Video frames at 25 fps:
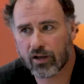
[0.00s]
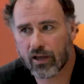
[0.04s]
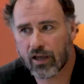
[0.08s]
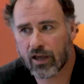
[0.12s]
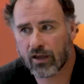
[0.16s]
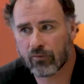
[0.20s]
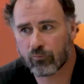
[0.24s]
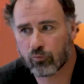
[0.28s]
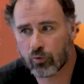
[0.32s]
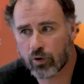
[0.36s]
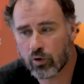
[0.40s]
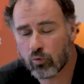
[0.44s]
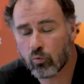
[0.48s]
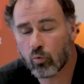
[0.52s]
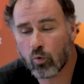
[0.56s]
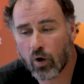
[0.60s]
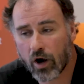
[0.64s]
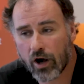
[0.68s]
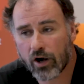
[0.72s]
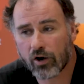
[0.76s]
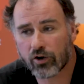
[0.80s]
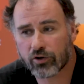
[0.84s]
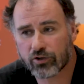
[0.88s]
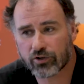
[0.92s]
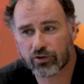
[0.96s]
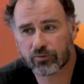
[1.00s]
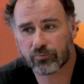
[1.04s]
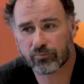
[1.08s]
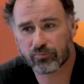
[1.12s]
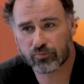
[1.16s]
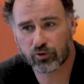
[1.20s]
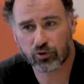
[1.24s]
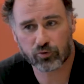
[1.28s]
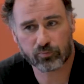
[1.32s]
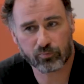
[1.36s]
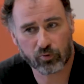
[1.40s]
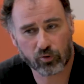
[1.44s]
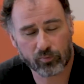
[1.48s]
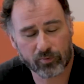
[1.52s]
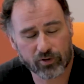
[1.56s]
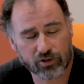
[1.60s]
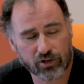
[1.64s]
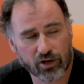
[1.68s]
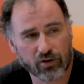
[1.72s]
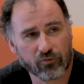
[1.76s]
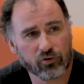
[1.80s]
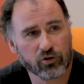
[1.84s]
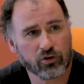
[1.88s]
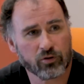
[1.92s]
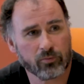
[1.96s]
if we were to just
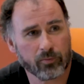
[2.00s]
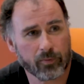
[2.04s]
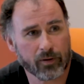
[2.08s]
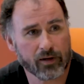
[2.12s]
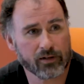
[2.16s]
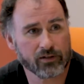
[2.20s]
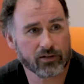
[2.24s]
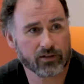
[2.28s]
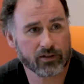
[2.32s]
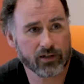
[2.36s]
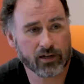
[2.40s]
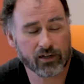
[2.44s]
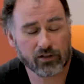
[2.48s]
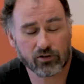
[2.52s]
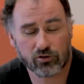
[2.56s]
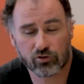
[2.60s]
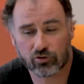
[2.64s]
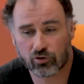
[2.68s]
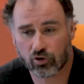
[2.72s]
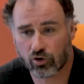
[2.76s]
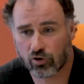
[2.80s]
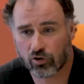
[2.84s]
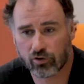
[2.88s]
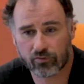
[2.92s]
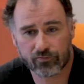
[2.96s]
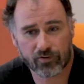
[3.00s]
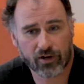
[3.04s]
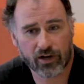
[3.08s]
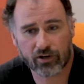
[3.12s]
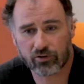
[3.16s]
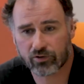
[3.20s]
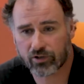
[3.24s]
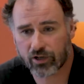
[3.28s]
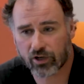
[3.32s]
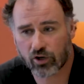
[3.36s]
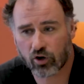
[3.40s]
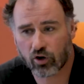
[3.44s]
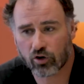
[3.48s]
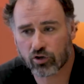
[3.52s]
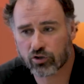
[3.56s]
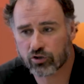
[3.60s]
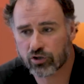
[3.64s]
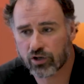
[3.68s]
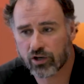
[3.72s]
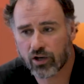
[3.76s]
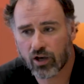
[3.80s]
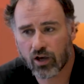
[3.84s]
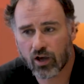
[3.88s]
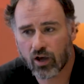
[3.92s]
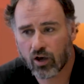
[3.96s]
publish everything in Beilstein Journal of
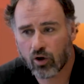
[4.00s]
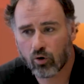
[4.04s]
Nanotechnology,